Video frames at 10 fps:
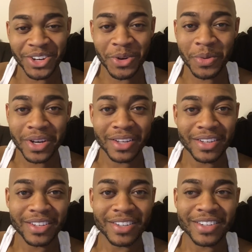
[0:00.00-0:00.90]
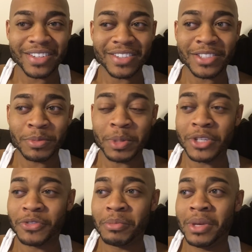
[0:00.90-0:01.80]
no one
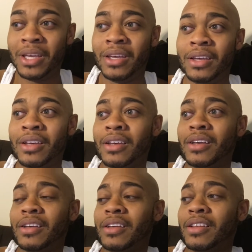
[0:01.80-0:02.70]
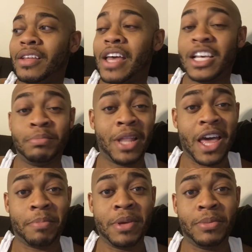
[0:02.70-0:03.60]
speaks for me as
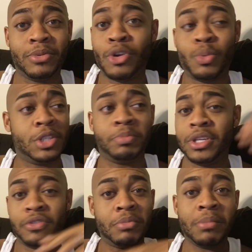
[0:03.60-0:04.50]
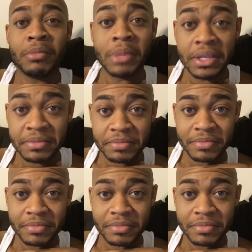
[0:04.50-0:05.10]
black people, no one speaks for me but me.